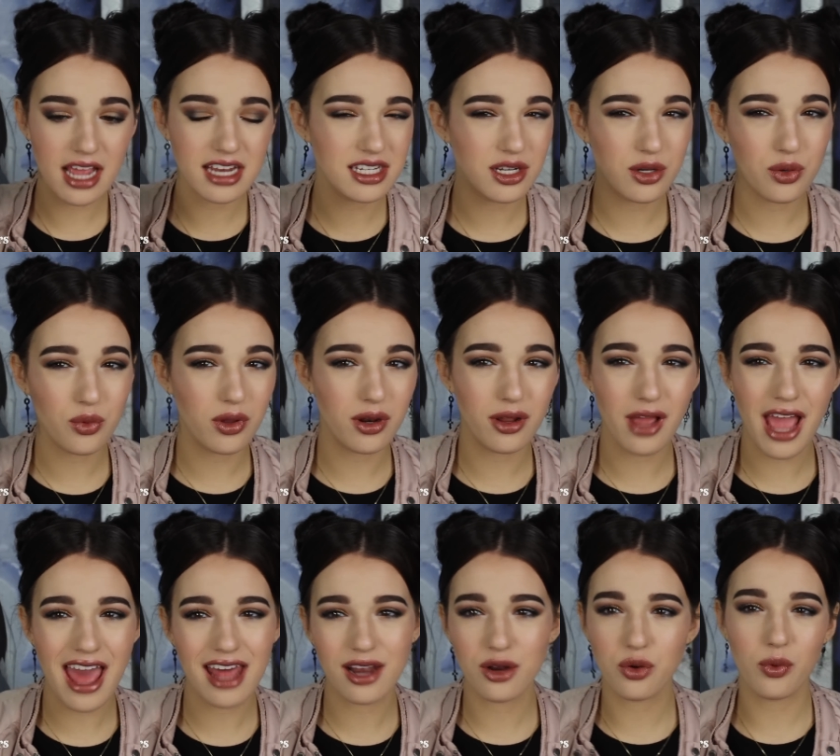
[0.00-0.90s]
I didn't want to
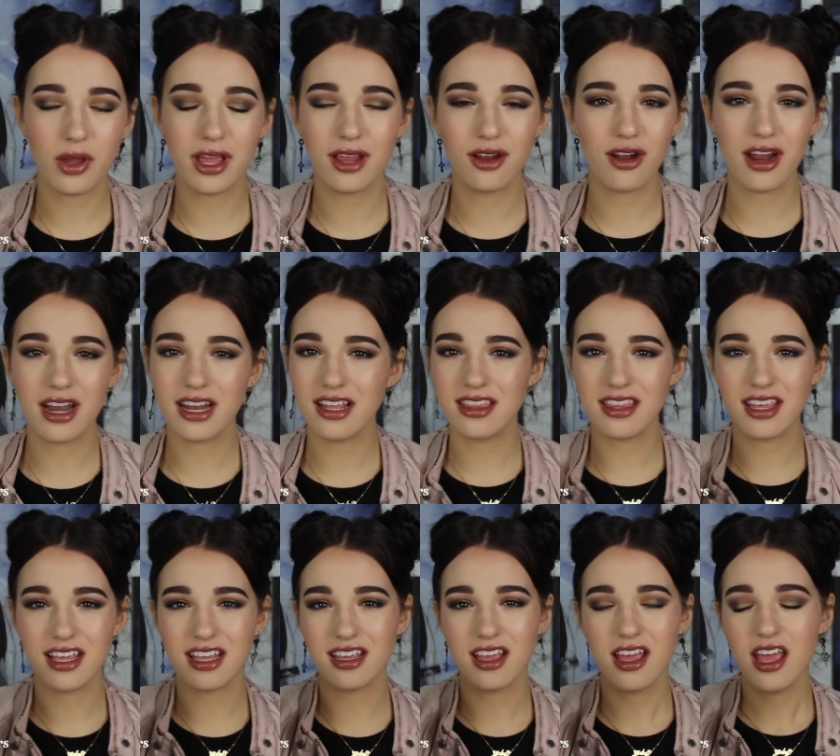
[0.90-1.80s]
add a wing or
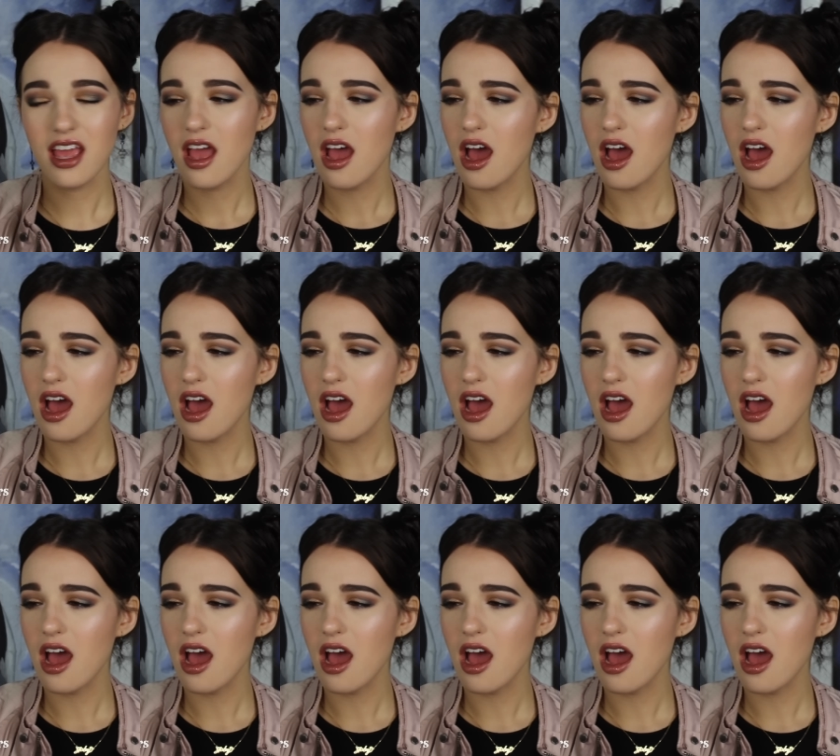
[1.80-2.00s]
anything.